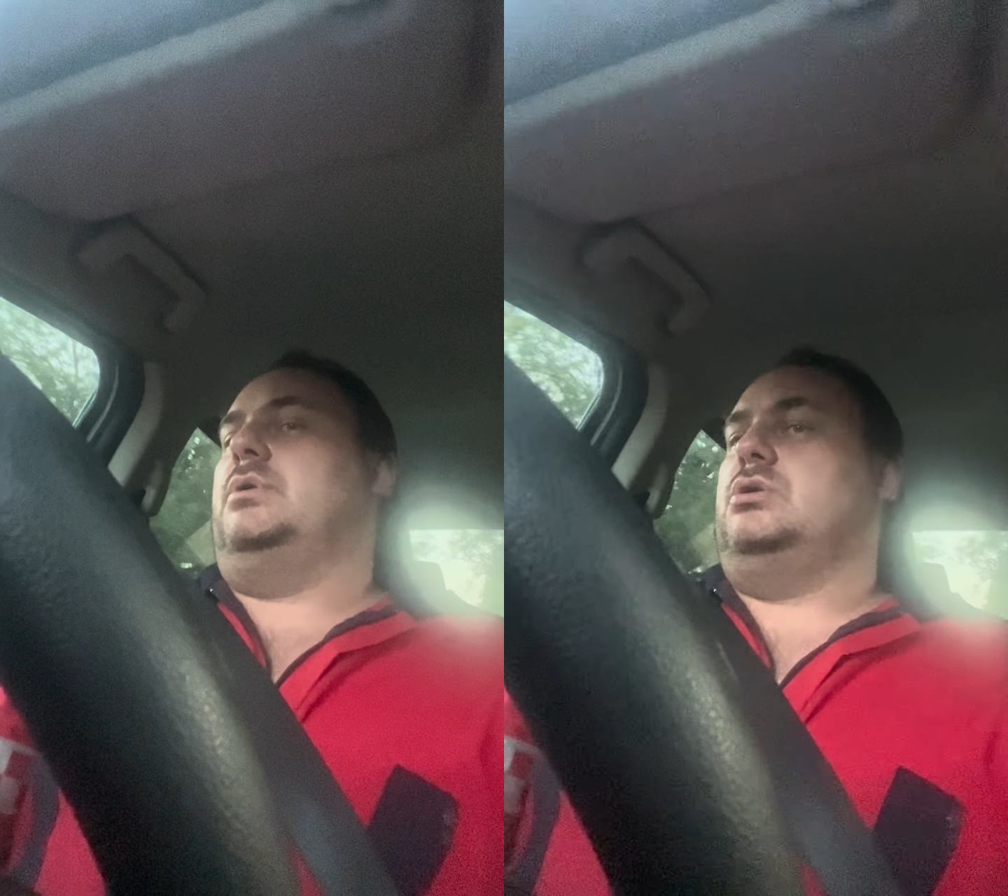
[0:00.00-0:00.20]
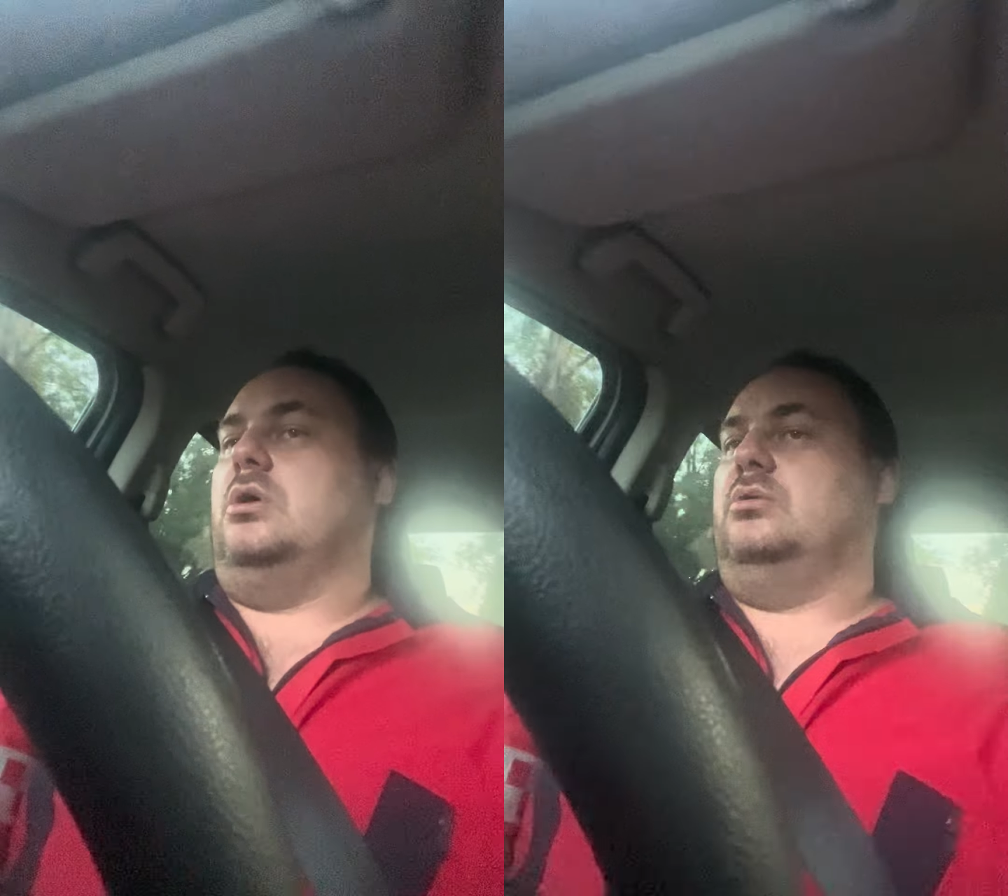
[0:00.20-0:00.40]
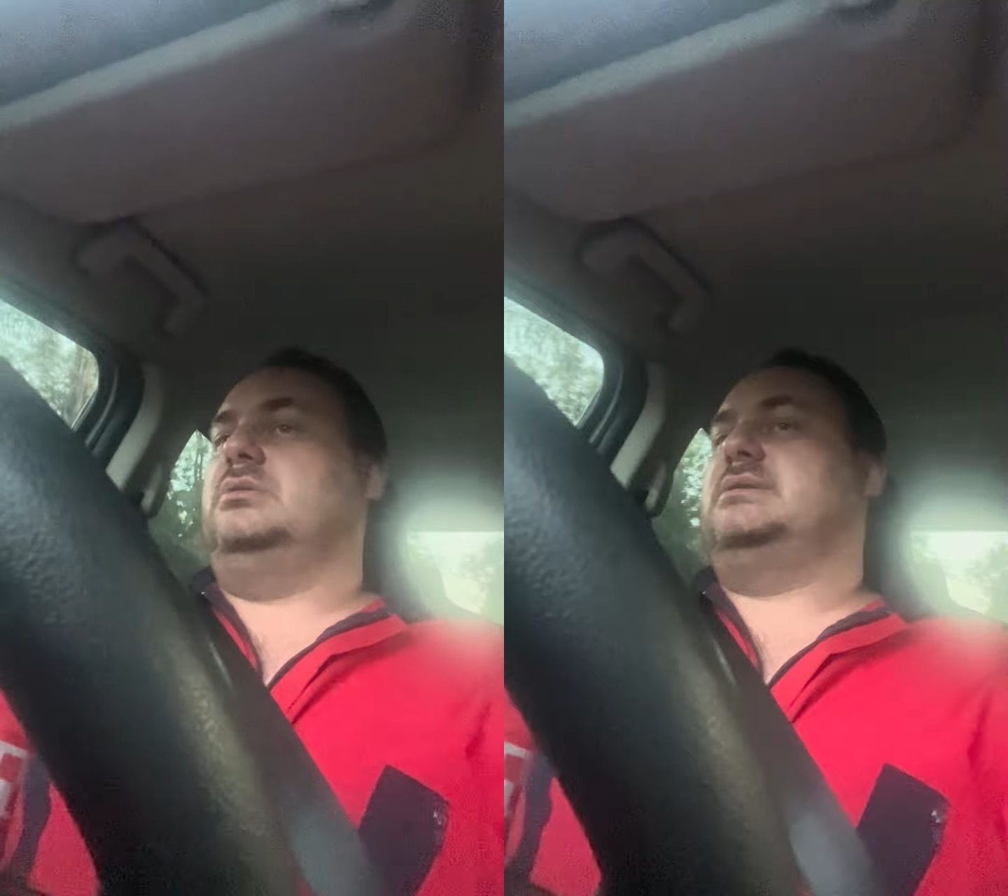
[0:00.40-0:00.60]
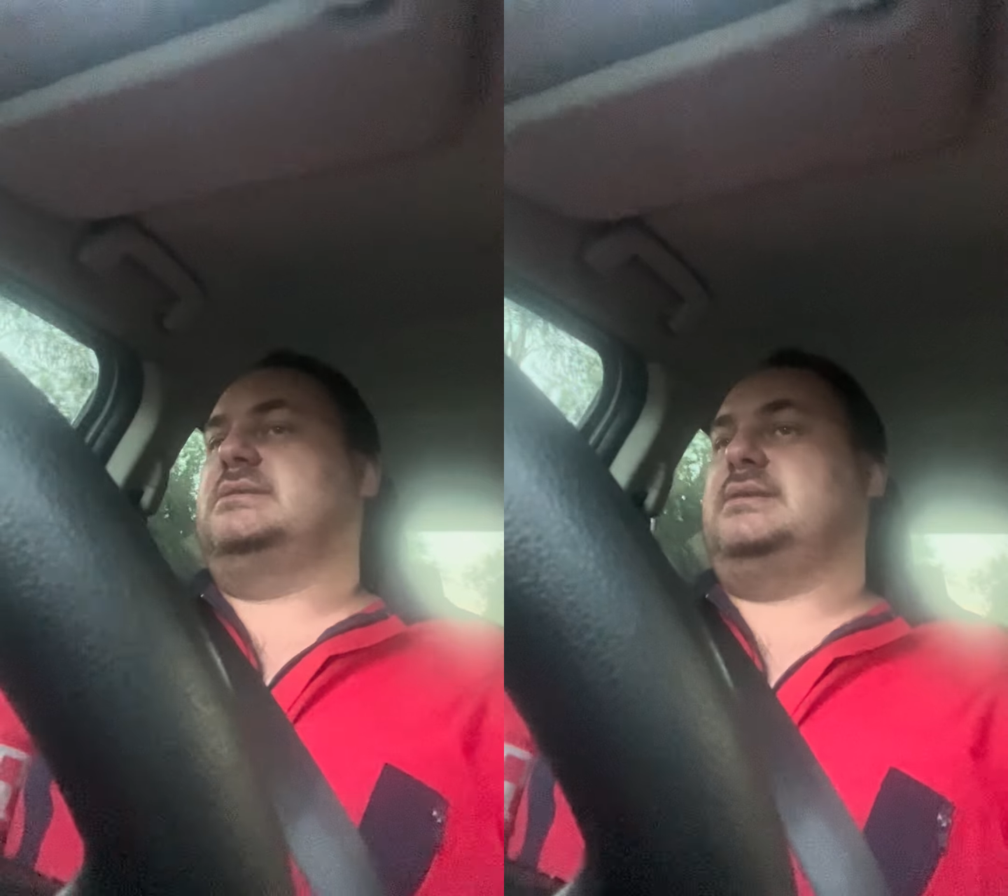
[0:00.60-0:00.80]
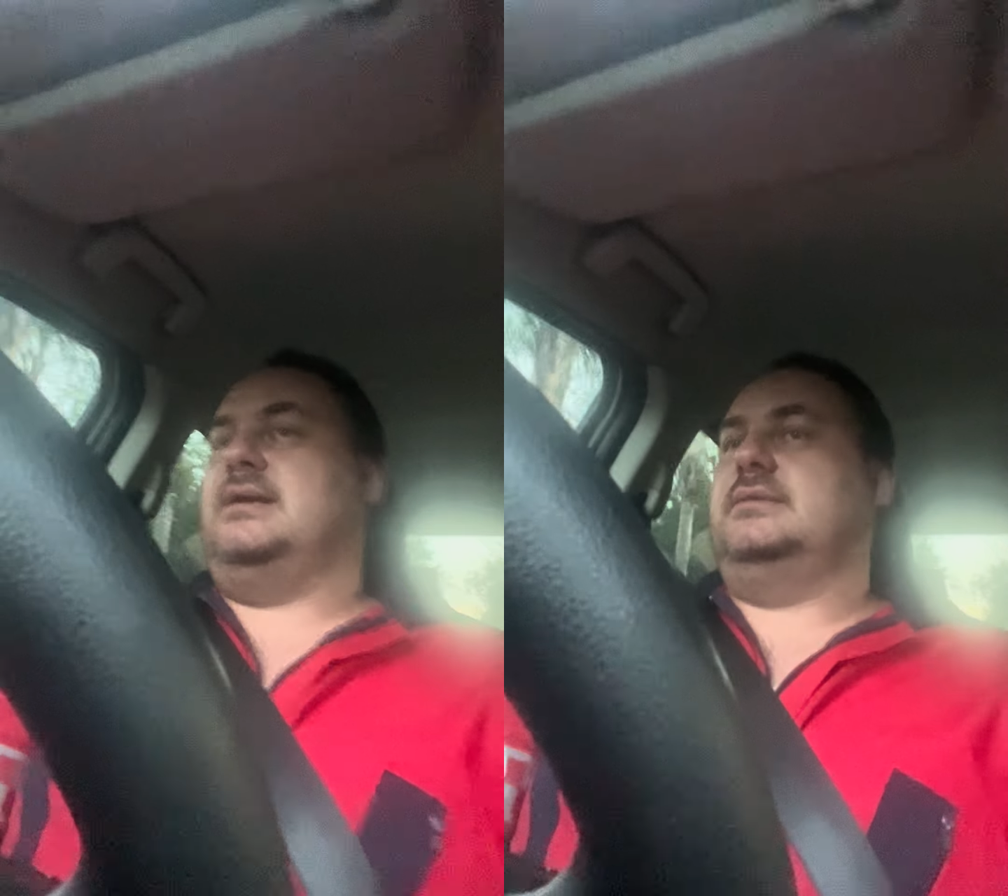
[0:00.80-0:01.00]
gold
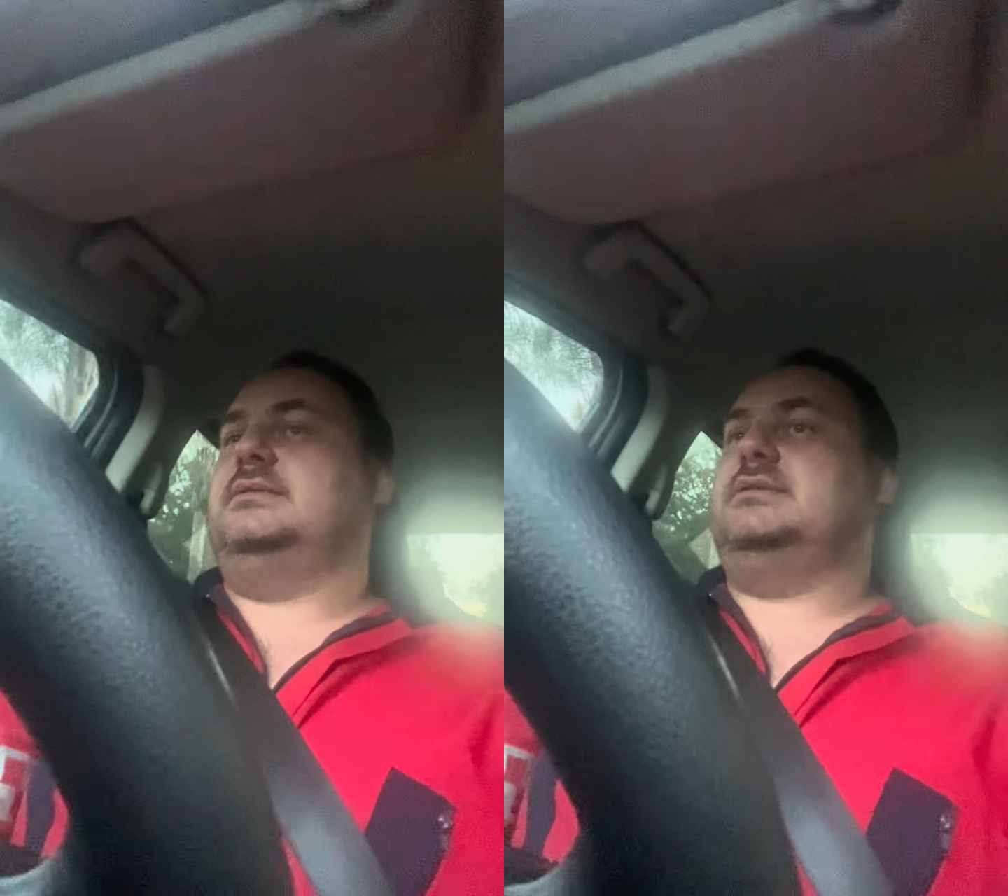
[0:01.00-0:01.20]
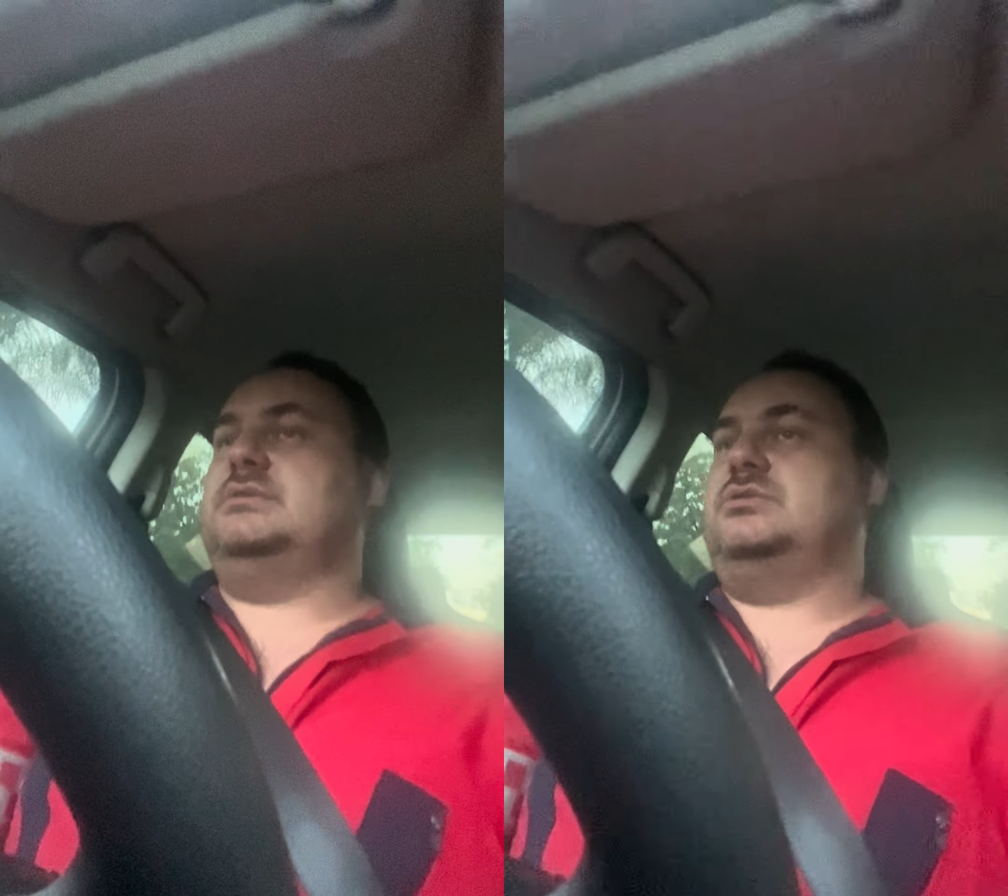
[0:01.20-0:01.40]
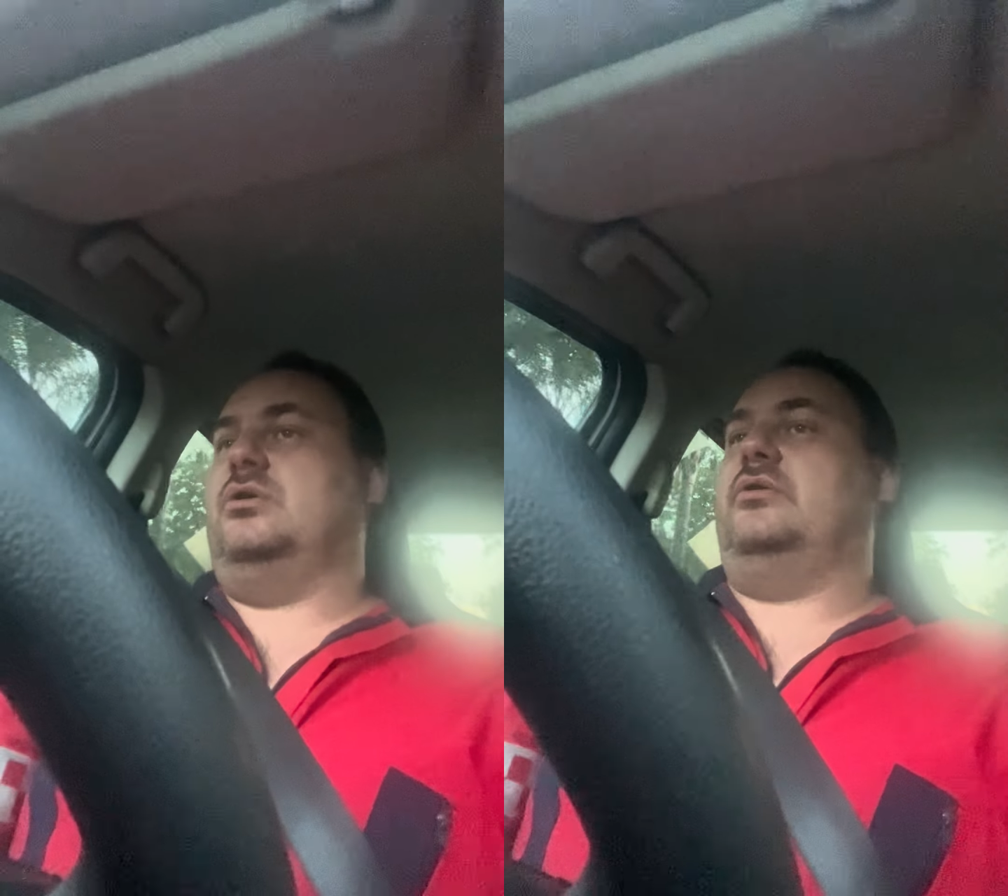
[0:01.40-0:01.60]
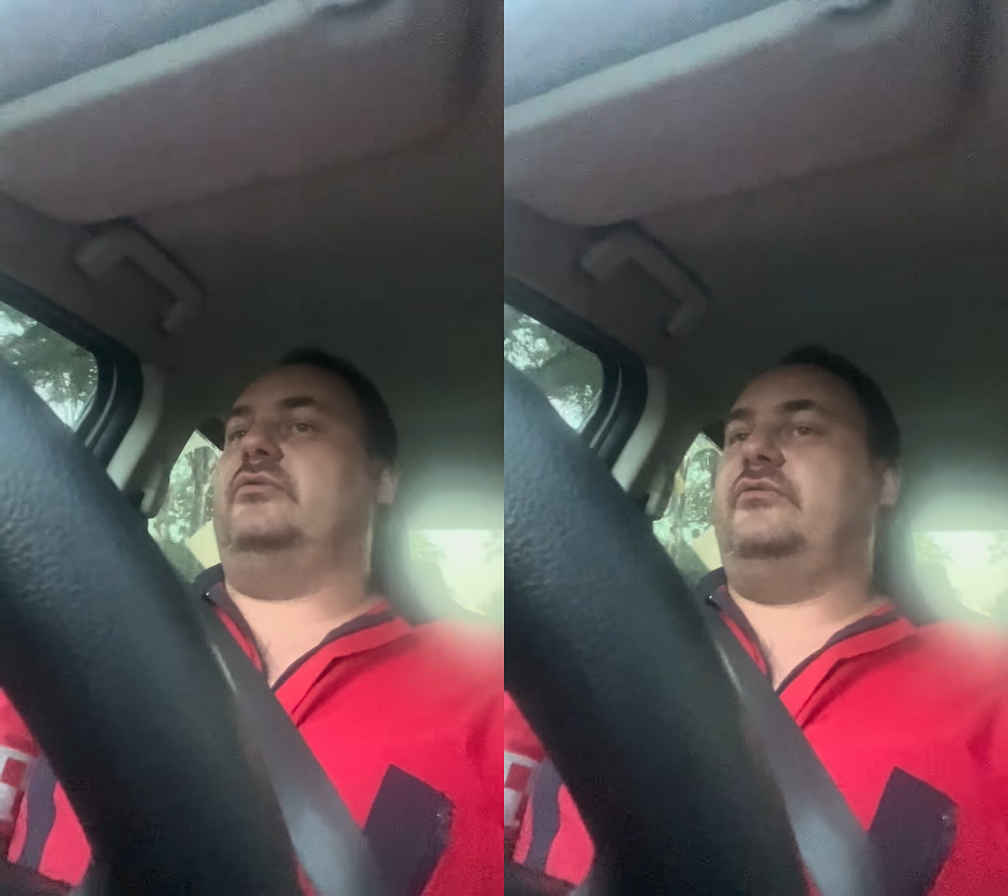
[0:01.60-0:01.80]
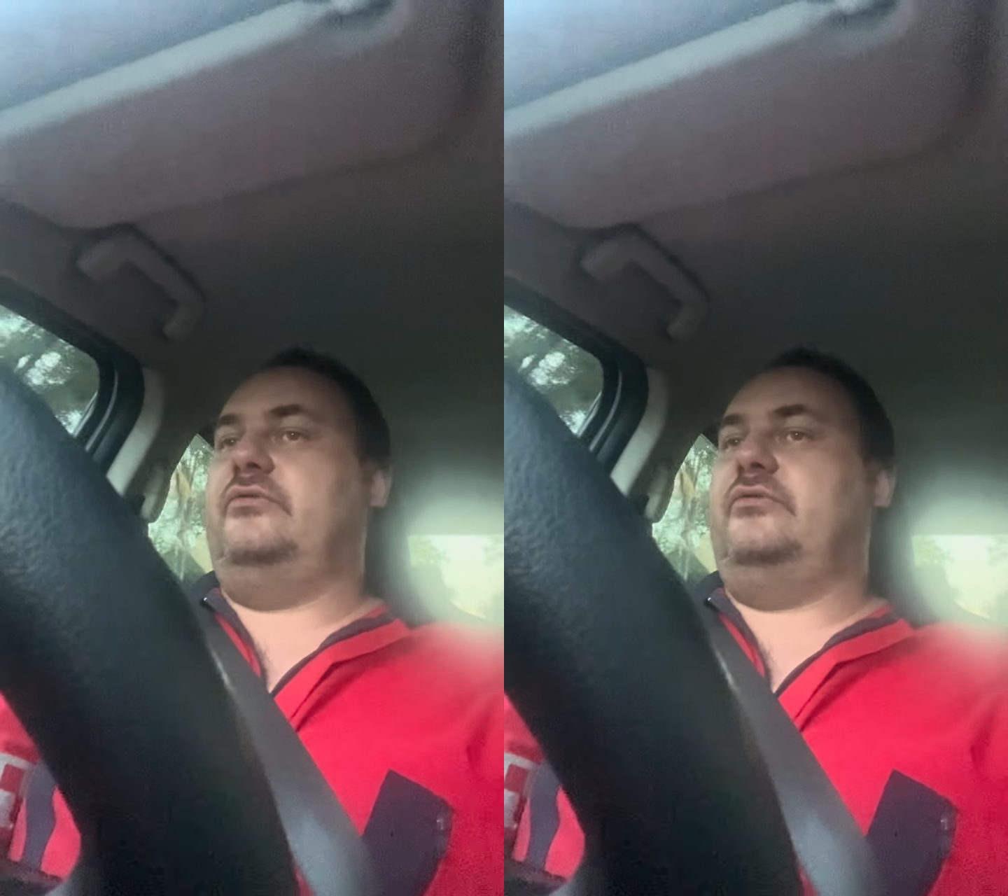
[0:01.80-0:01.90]
standard of